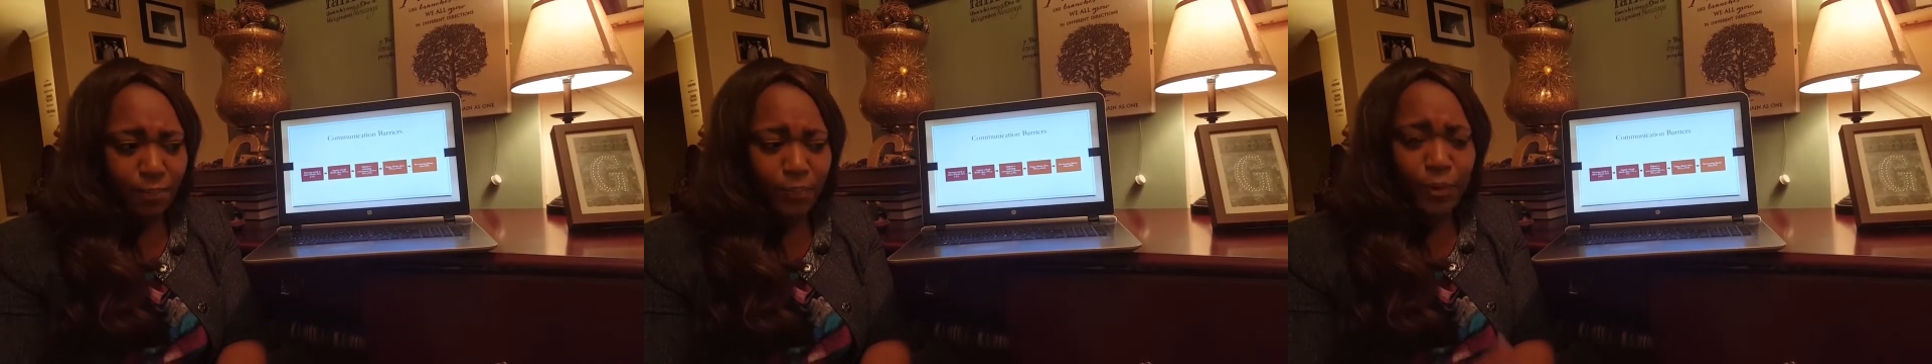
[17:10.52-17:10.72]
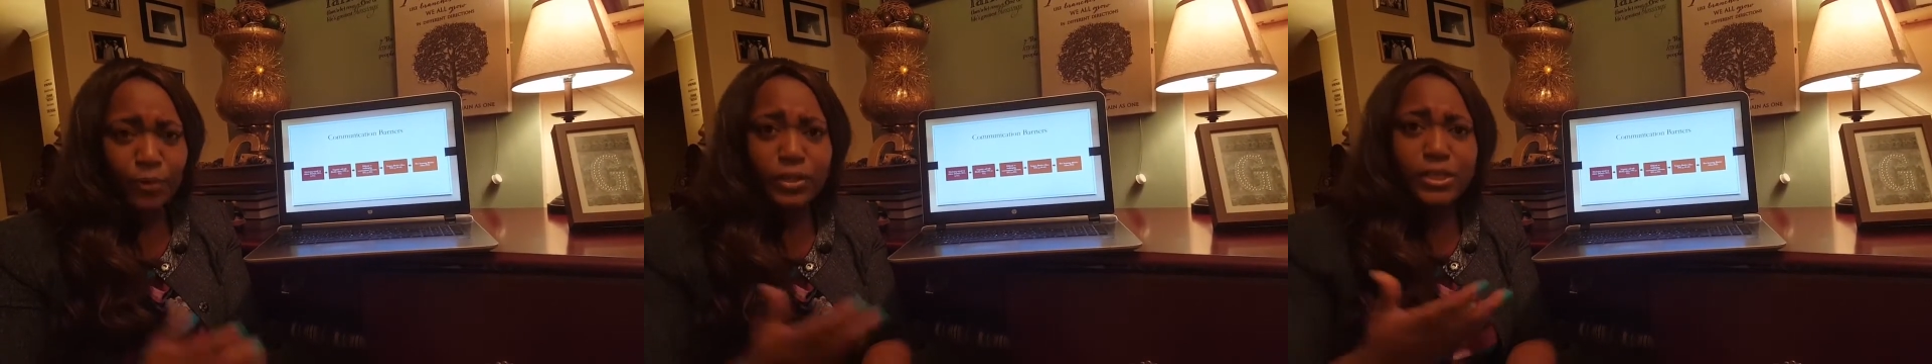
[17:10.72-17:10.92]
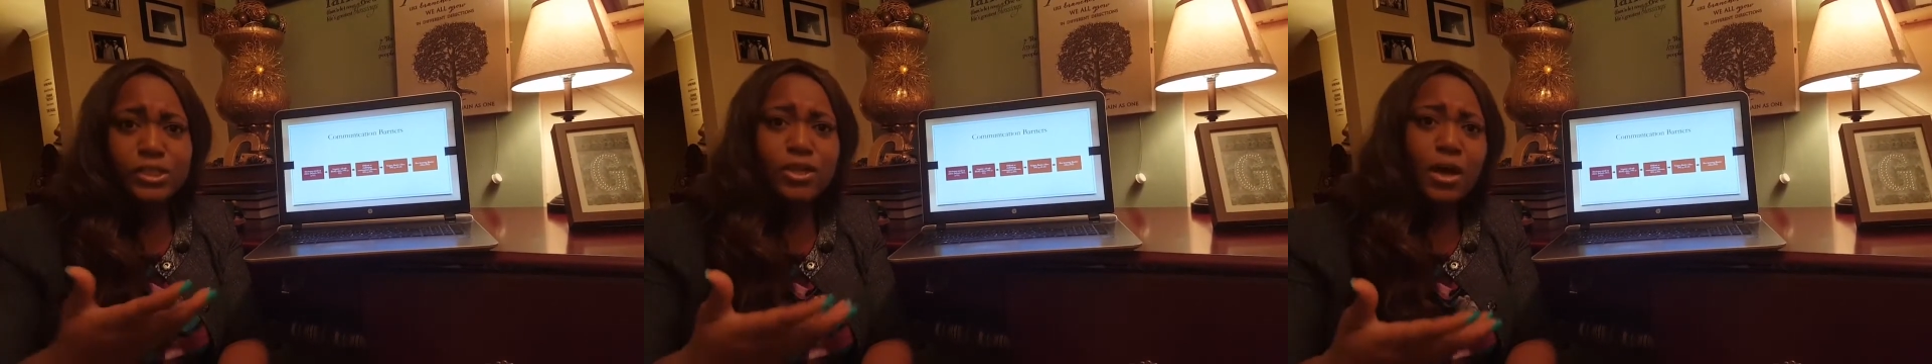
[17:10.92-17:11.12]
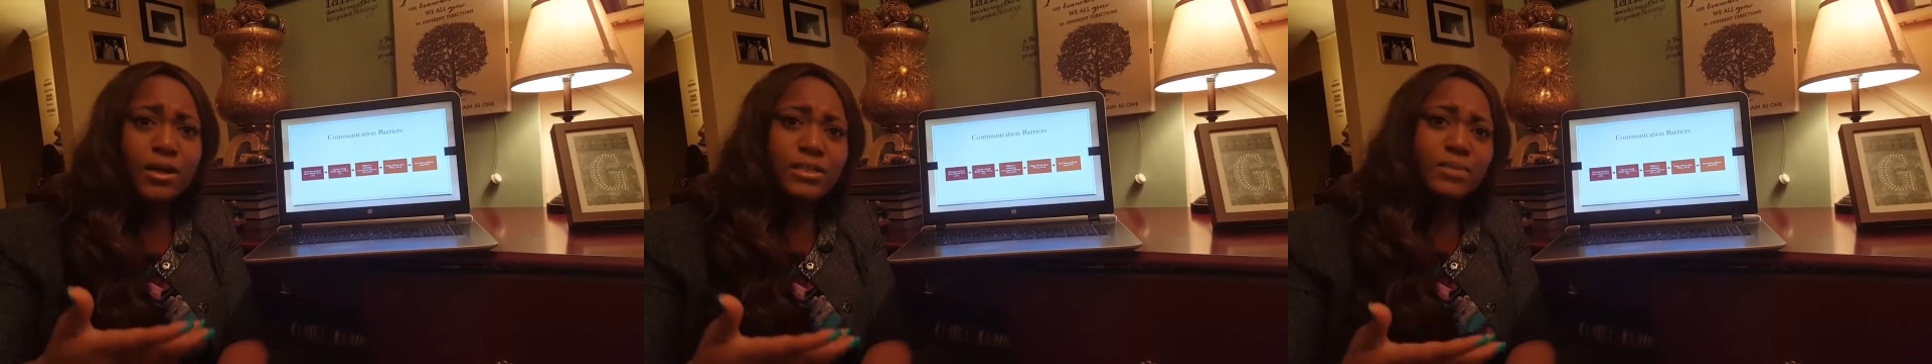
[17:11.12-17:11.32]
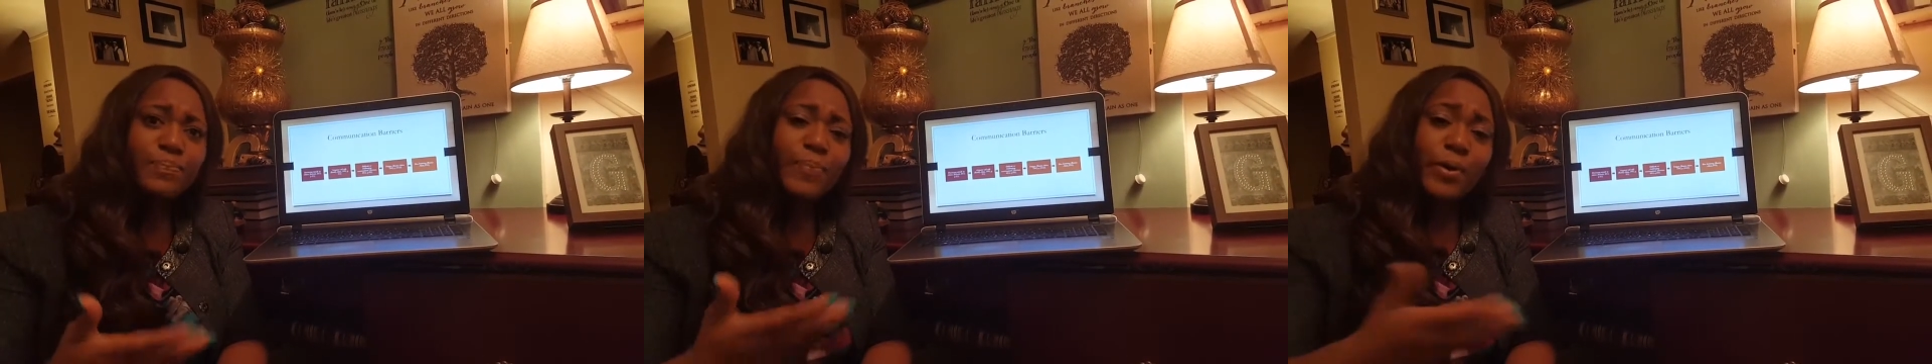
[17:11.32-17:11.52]

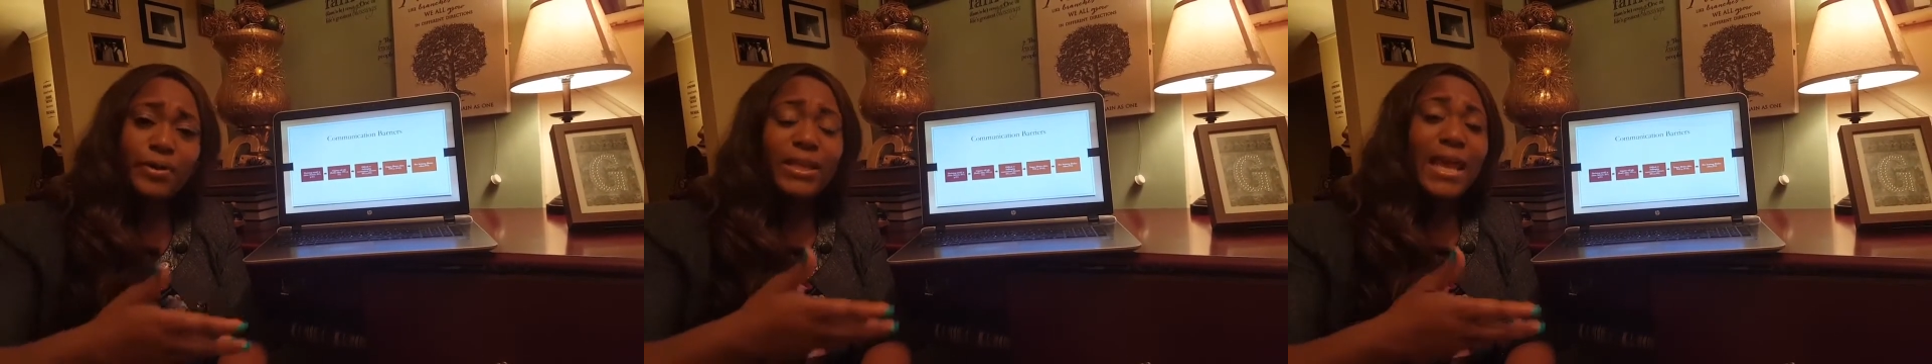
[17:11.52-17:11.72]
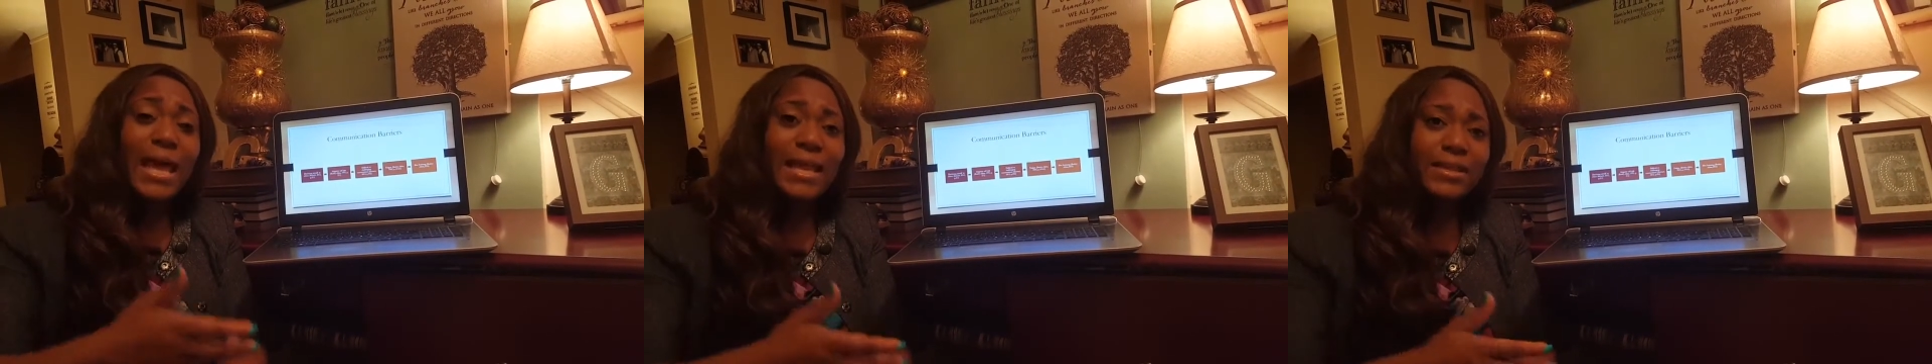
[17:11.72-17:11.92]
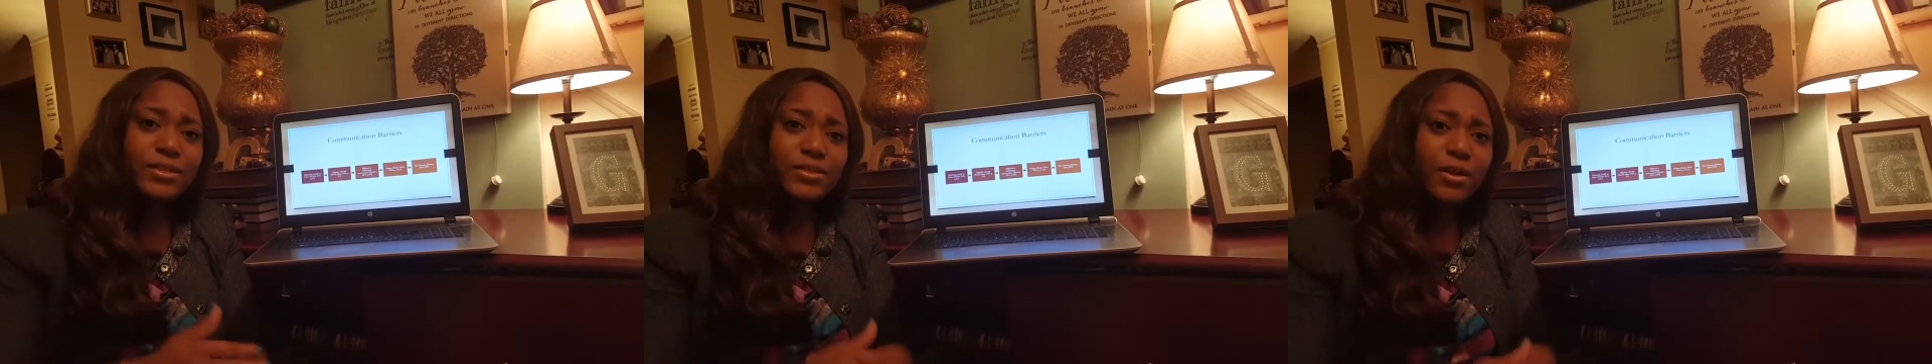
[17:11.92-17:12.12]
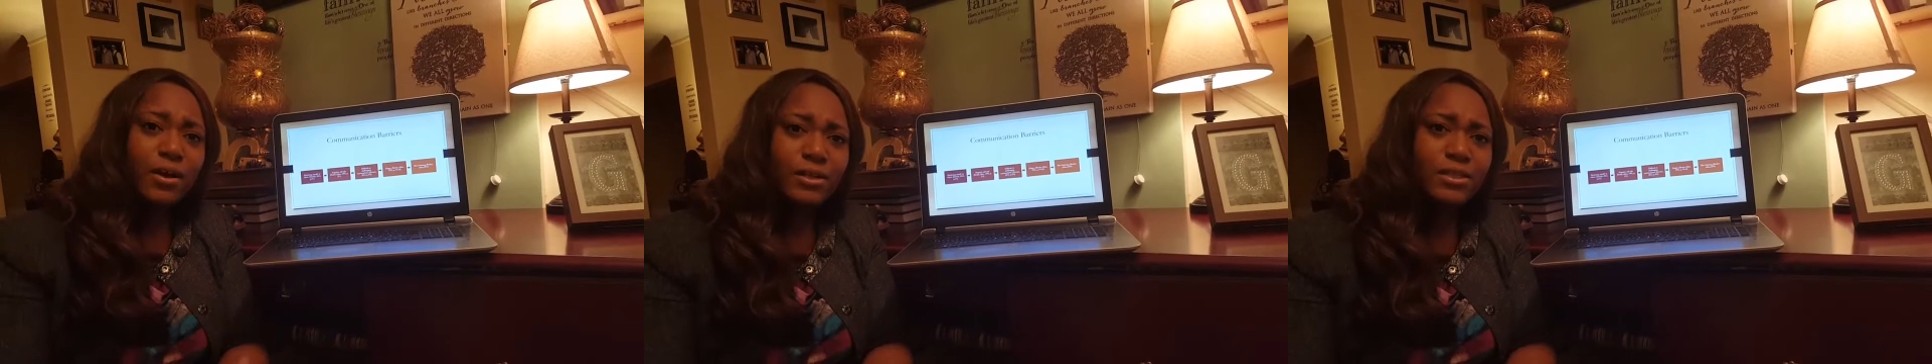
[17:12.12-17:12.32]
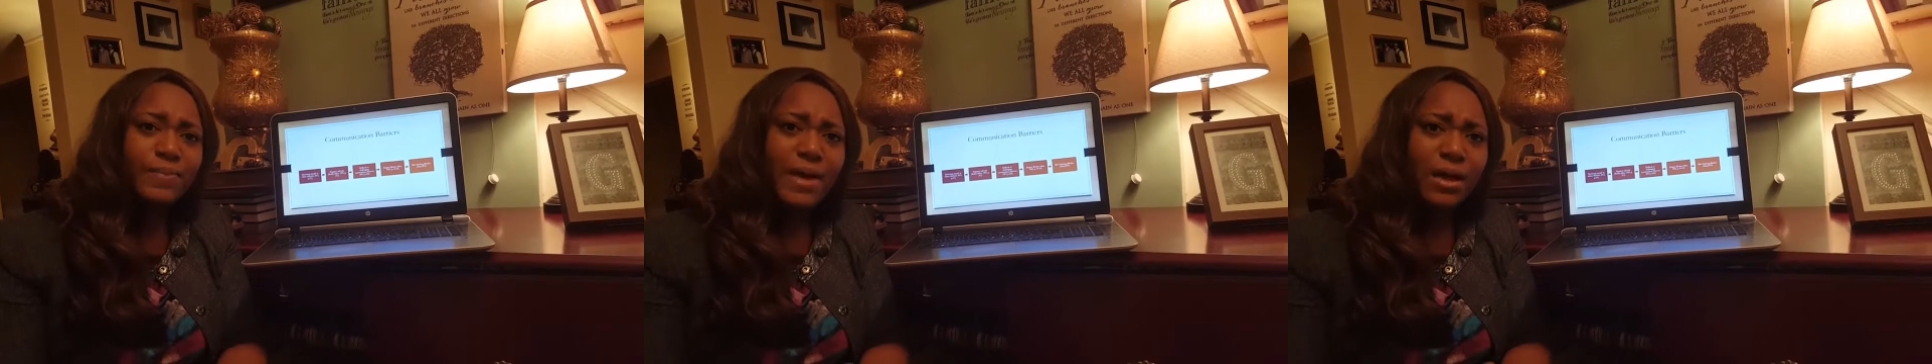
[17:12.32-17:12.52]
Burley Allen
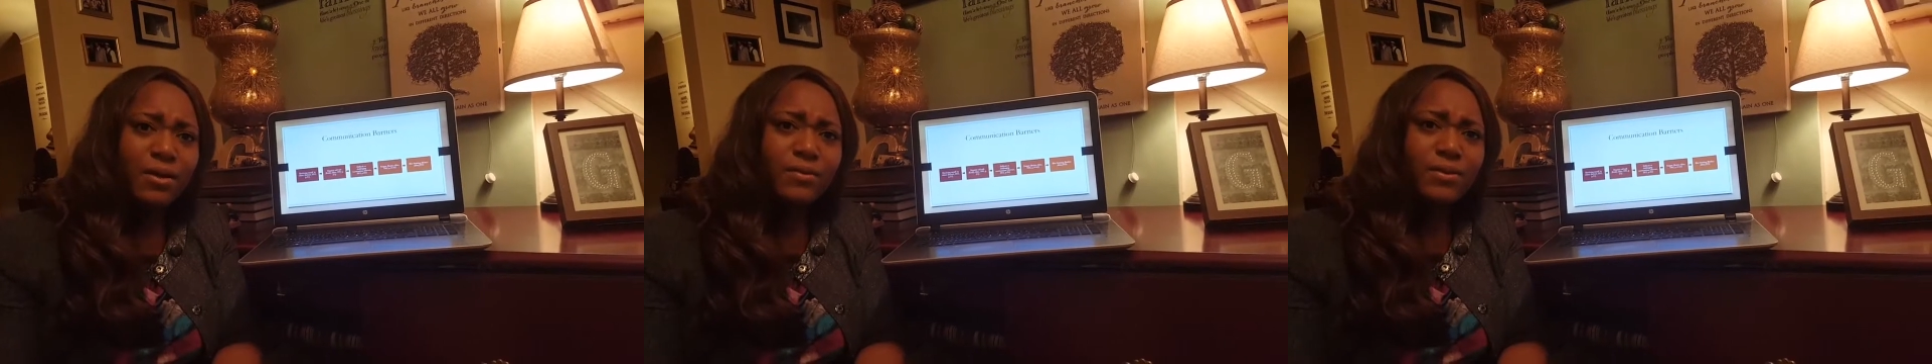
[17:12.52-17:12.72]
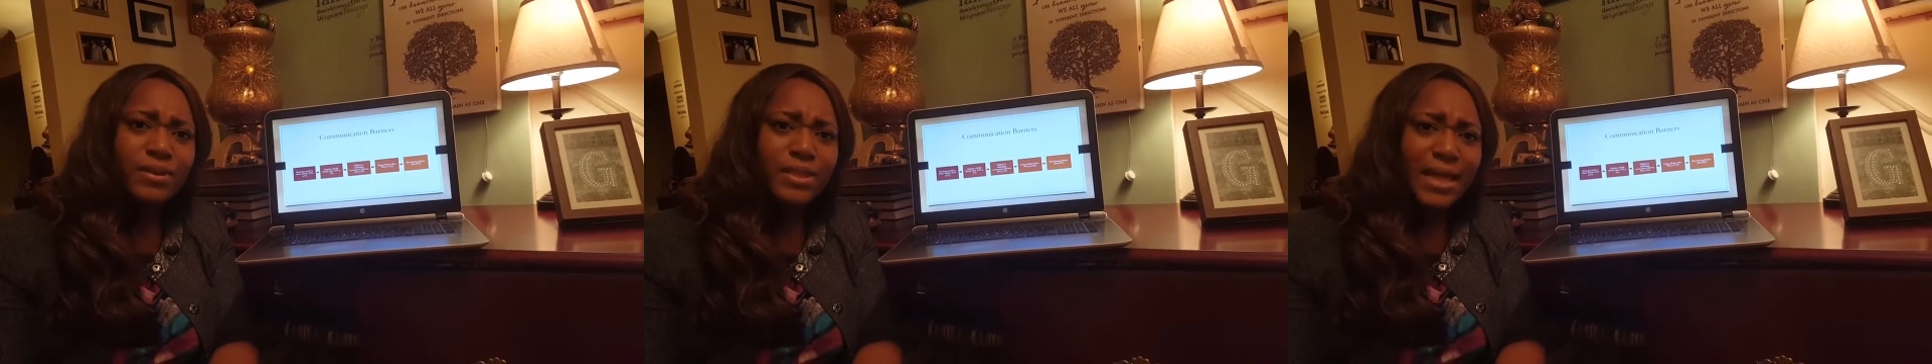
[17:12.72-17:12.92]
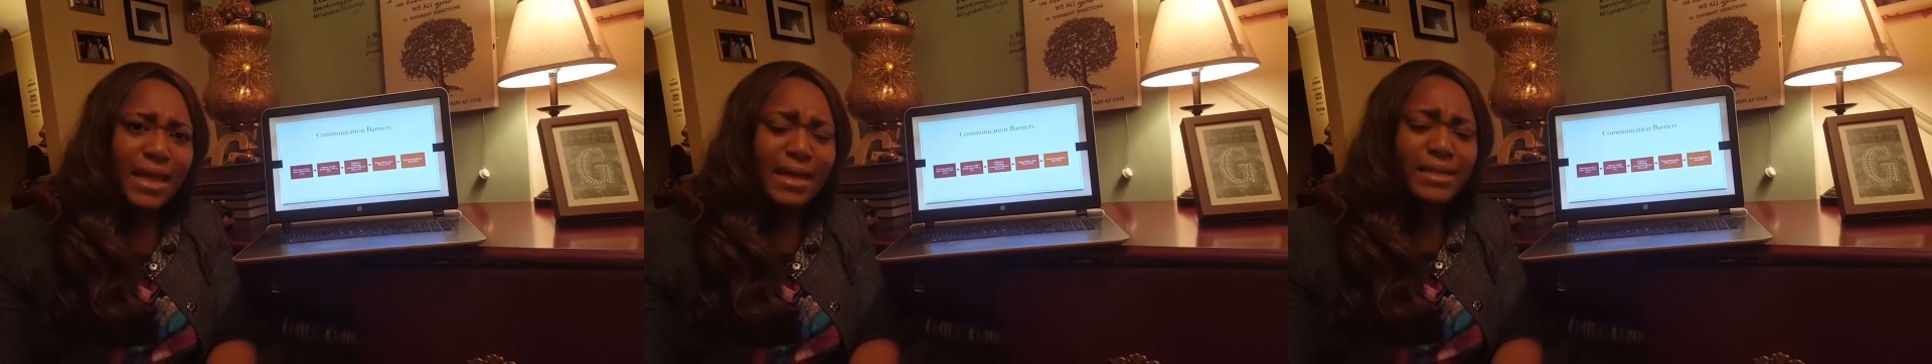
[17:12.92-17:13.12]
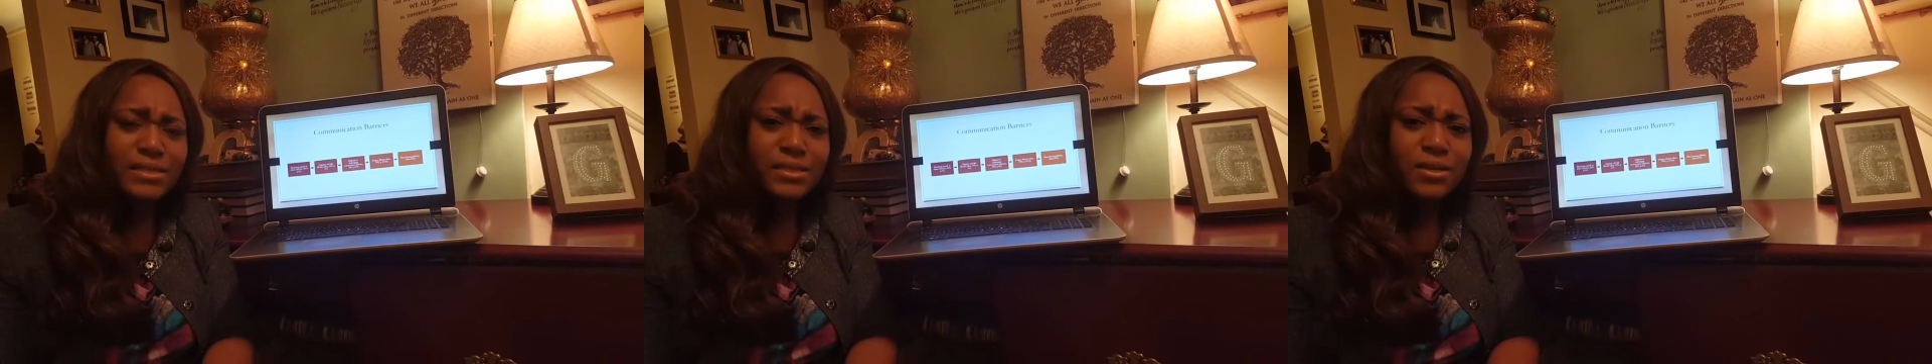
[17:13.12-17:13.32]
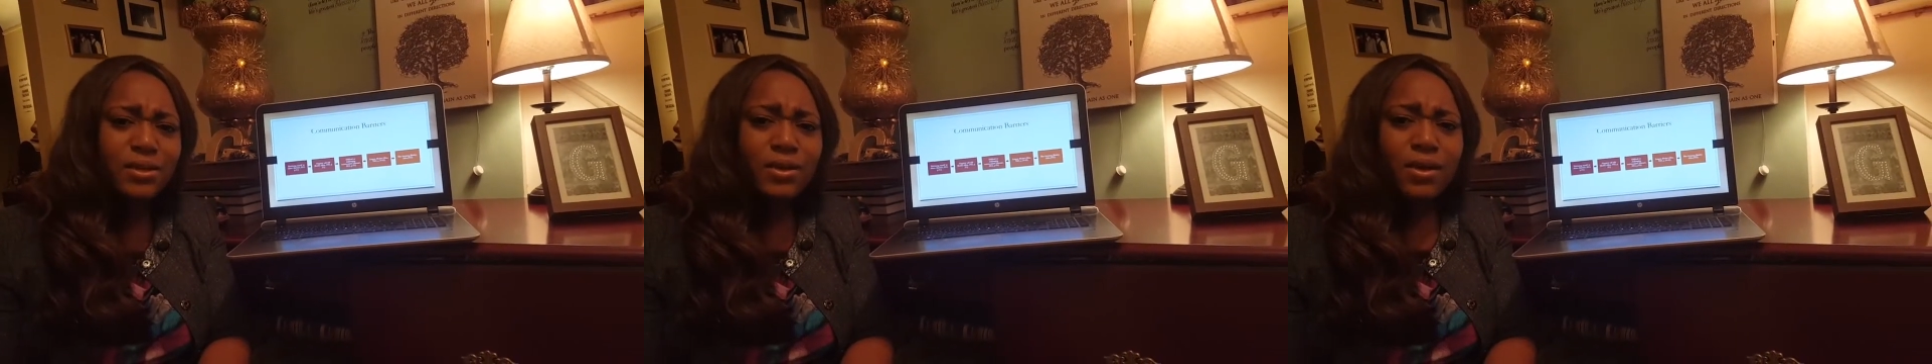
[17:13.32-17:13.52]
talked about that,